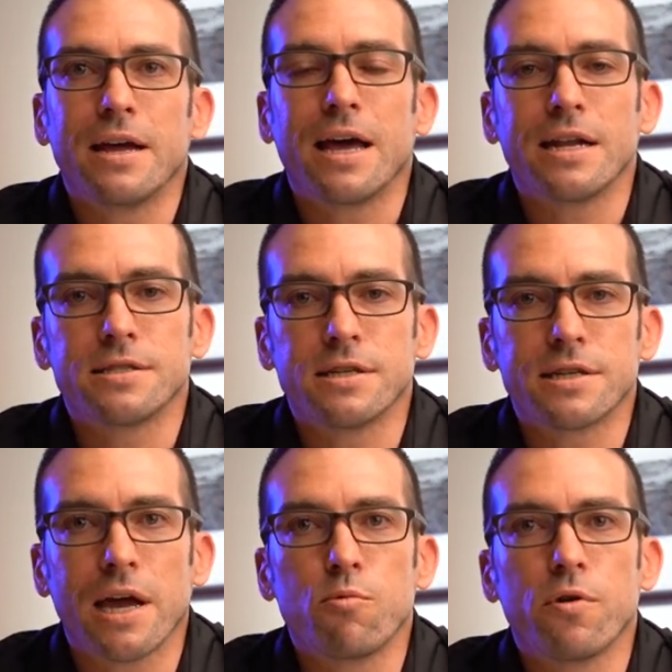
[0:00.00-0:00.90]
And it's the
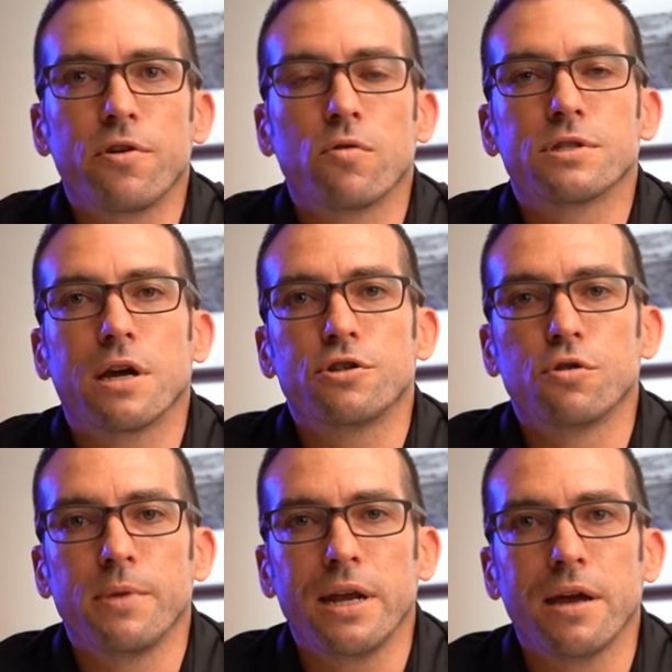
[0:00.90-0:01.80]
same with your social
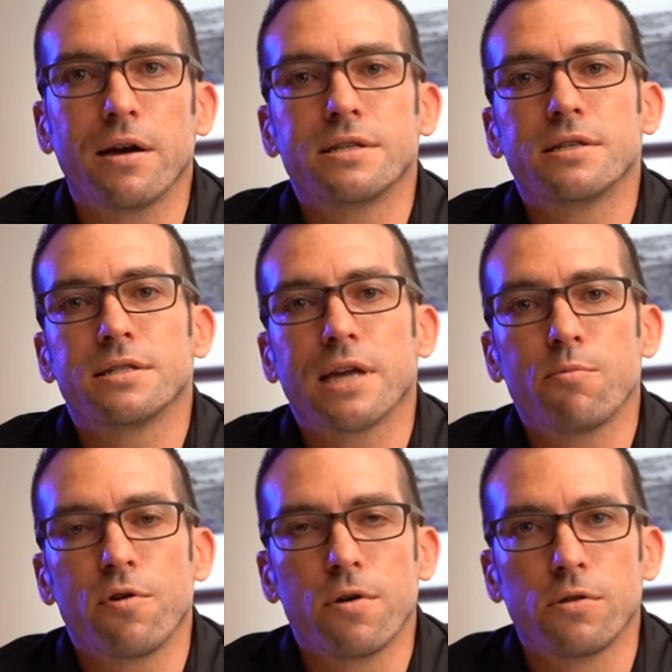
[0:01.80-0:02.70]
media, it's the
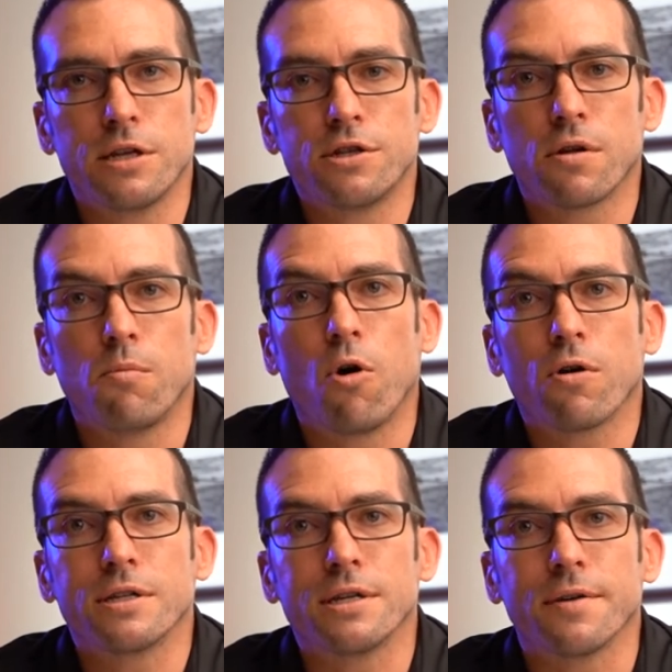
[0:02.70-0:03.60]
same with your digital
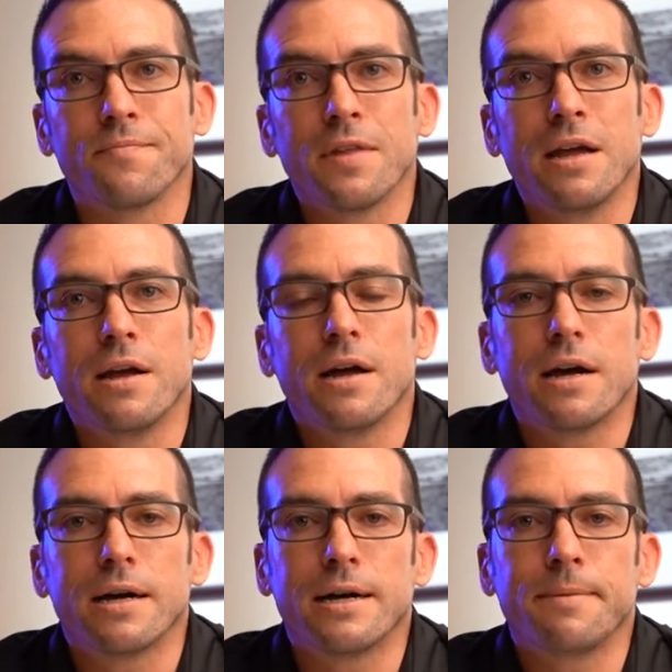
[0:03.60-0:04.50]
marketing.
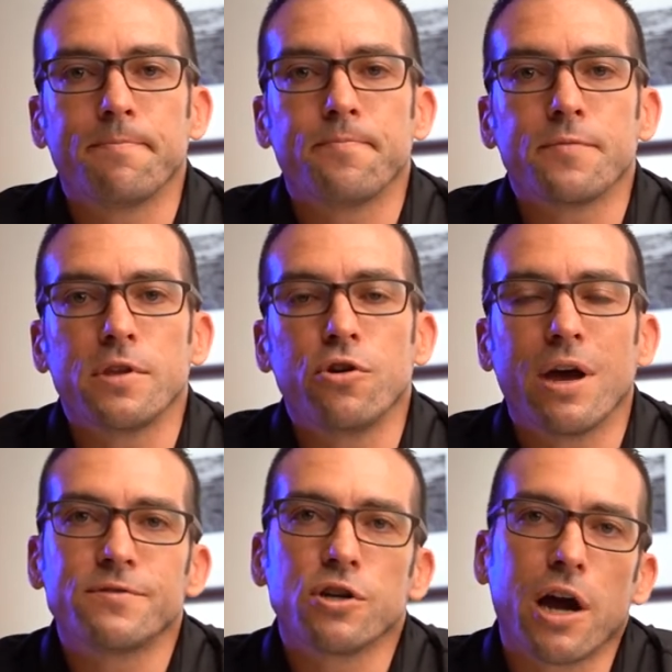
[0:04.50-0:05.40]
You
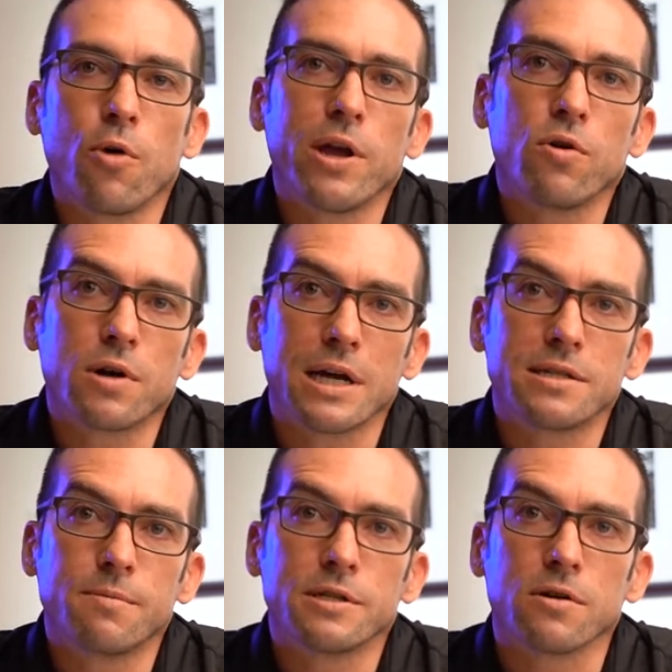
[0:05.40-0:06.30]
have to go where your
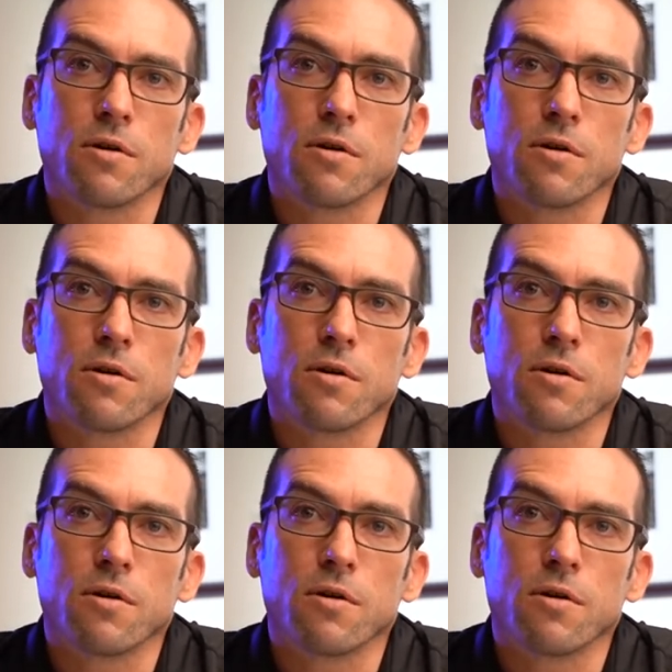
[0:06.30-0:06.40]
customers